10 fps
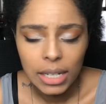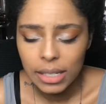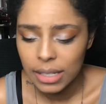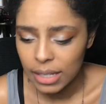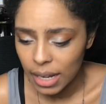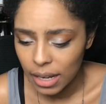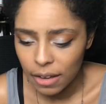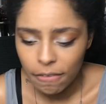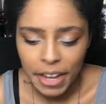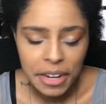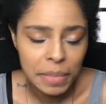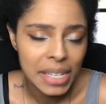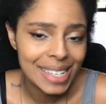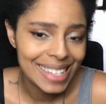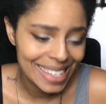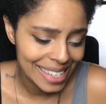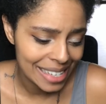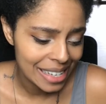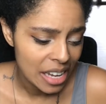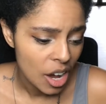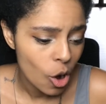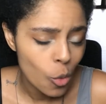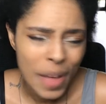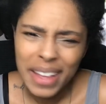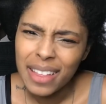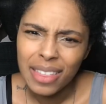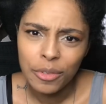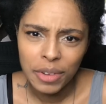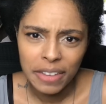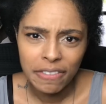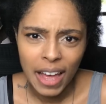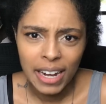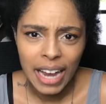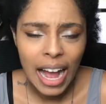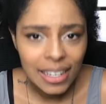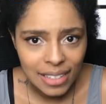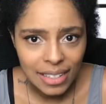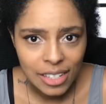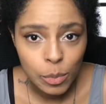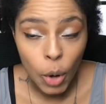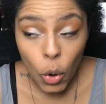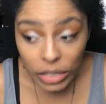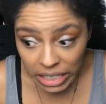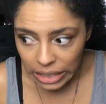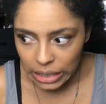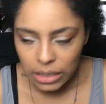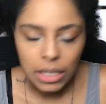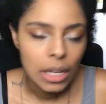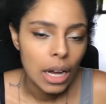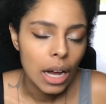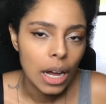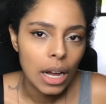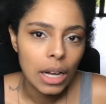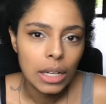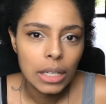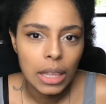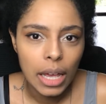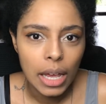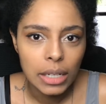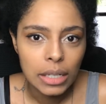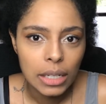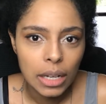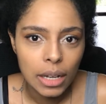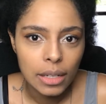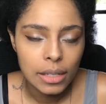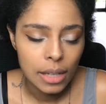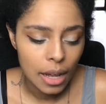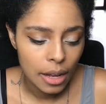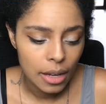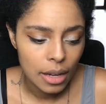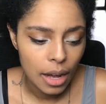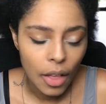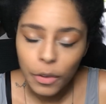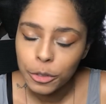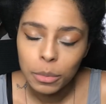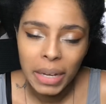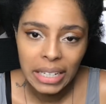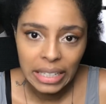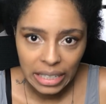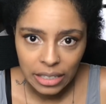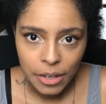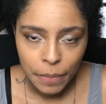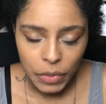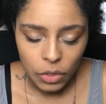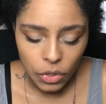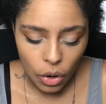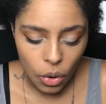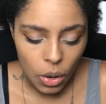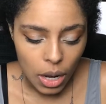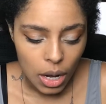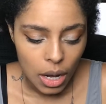zinc, vitamin D, omega-3 fatty acids, protein as others may need. So